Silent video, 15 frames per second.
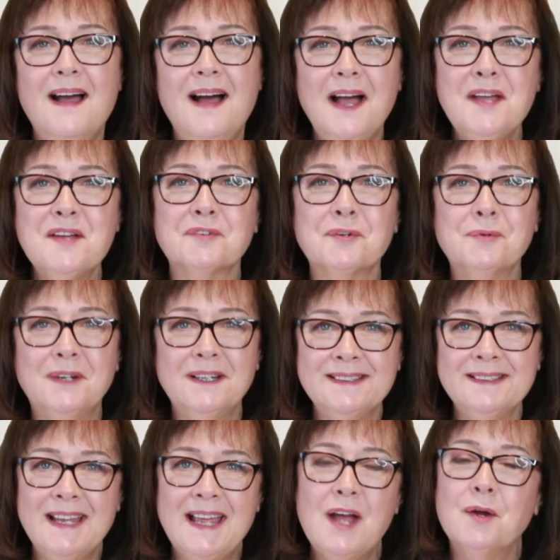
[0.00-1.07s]
Hi everyone,
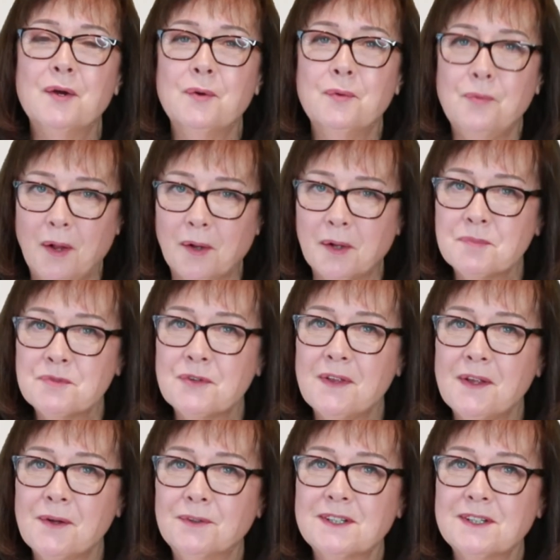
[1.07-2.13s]
welcome to the
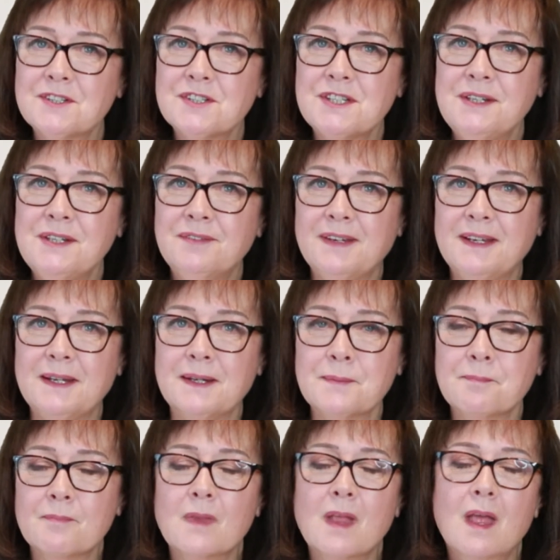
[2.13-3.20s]
Oldish TV.
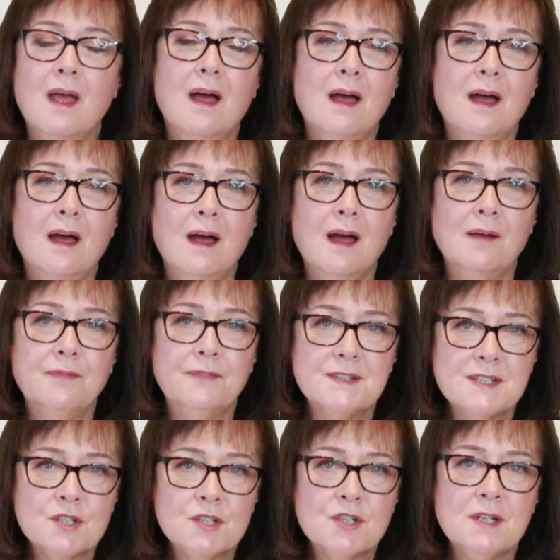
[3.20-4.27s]
A
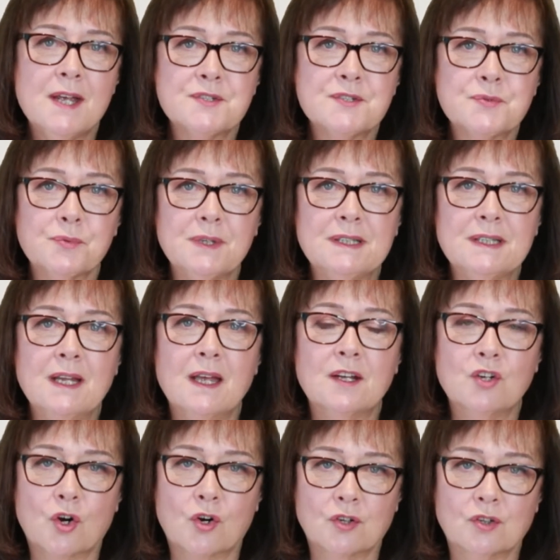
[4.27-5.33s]
physician has written an
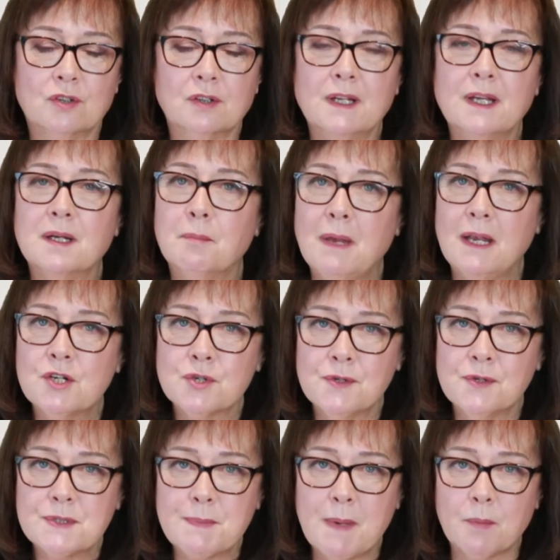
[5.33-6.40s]
article in a major
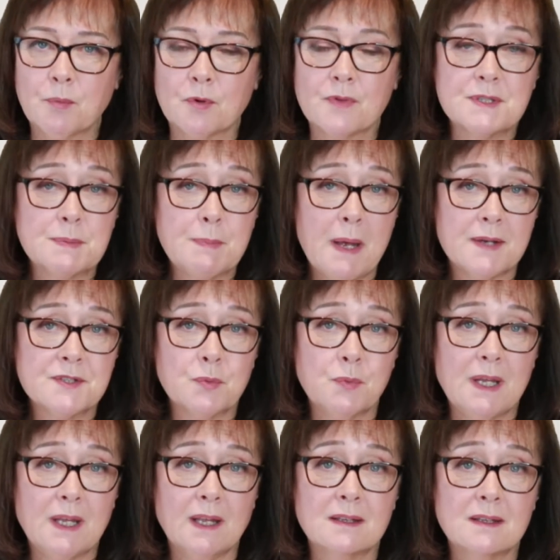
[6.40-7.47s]
newspaper this past
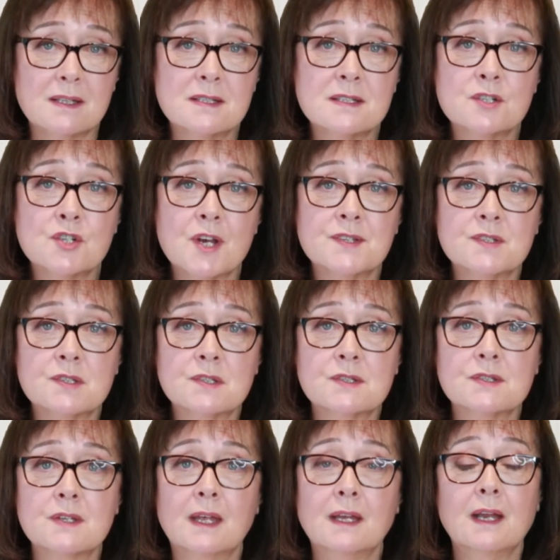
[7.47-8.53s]
weekend that suggests
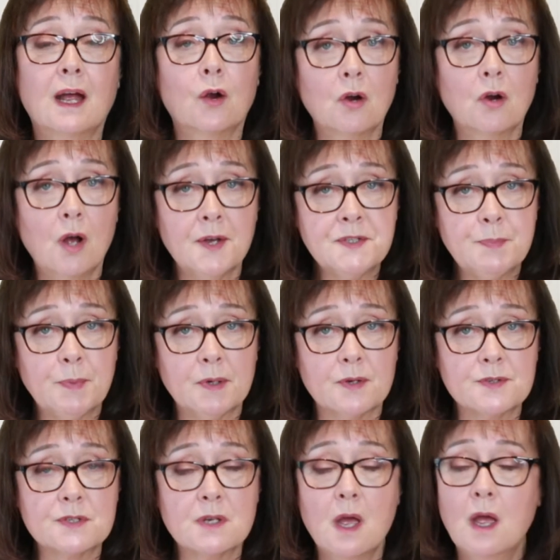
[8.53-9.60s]
that our
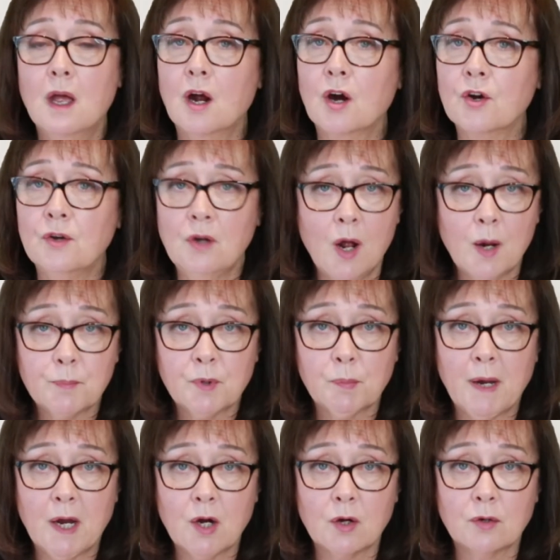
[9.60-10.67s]
hospitals are not
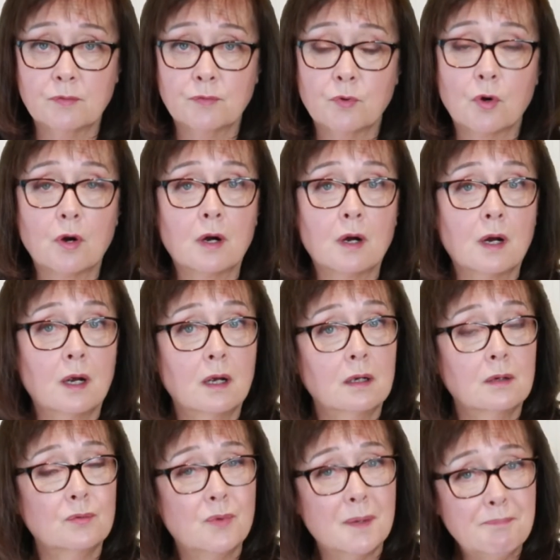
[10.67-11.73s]
prepared for
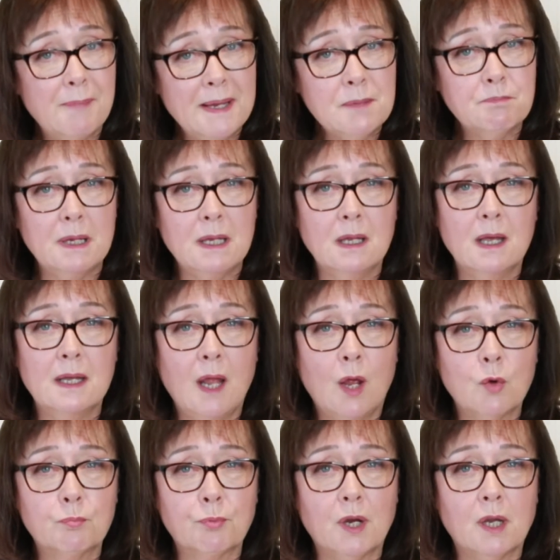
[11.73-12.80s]
what might be an
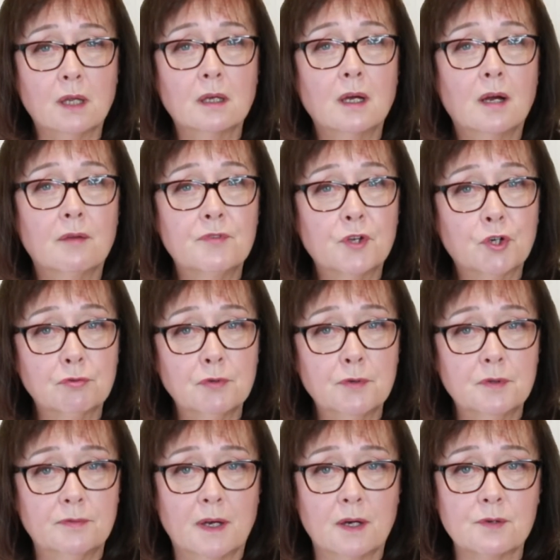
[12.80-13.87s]
outbreak of the
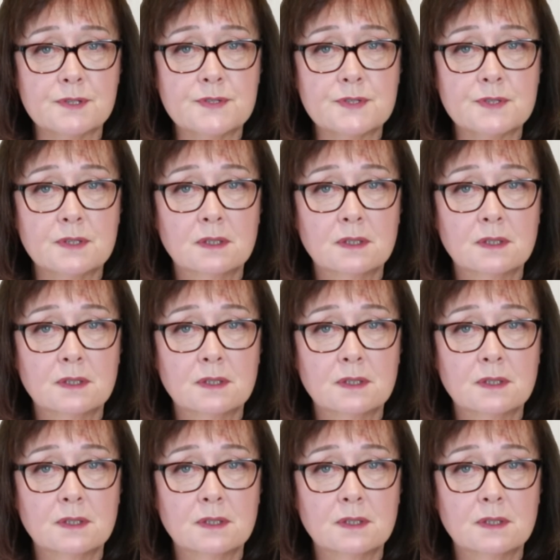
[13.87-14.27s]
coronavirus.